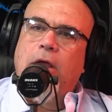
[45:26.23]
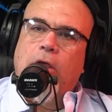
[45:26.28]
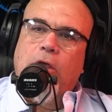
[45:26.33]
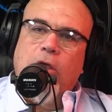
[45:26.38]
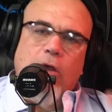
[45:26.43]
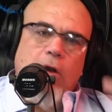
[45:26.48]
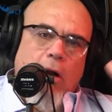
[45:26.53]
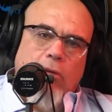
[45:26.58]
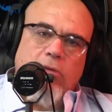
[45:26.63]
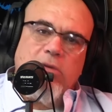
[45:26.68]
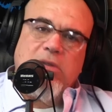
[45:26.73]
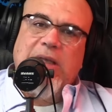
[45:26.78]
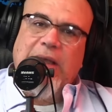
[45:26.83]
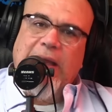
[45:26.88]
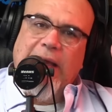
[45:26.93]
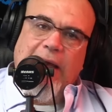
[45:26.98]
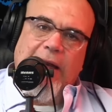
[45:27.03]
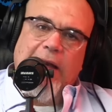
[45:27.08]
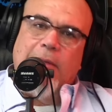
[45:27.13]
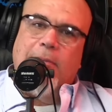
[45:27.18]
you don't
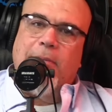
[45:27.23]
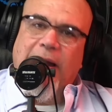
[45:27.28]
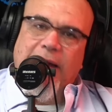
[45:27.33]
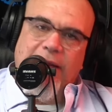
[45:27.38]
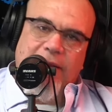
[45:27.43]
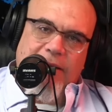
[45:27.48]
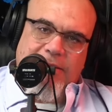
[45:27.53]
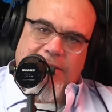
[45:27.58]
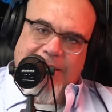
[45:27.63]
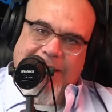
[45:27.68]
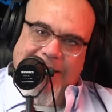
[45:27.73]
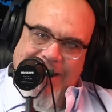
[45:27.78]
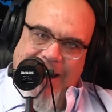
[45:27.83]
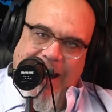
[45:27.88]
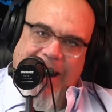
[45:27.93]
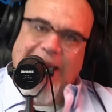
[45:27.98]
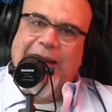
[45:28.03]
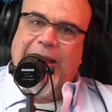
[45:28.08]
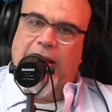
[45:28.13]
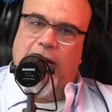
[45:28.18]
see anybody that's
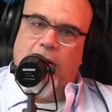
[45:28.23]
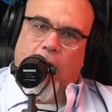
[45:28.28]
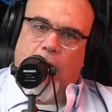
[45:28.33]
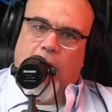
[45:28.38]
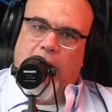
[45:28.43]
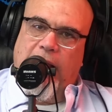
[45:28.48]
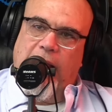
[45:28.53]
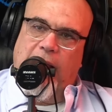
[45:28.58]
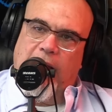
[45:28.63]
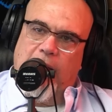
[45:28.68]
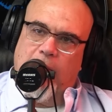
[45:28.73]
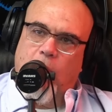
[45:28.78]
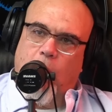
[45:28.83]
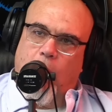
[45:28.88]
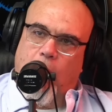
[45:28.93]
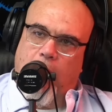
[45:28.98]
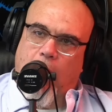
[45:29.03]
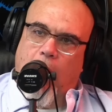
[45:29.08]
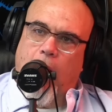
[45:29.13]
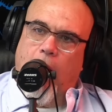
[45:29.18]
Canadian hardly
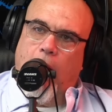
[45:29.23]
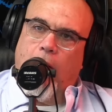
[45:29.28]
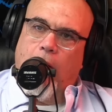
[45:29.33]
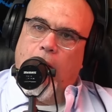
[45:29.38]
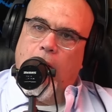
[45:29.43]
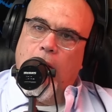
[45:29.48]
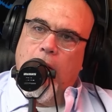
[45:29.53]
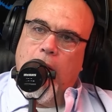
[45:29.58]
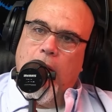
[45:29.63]
anymore at all.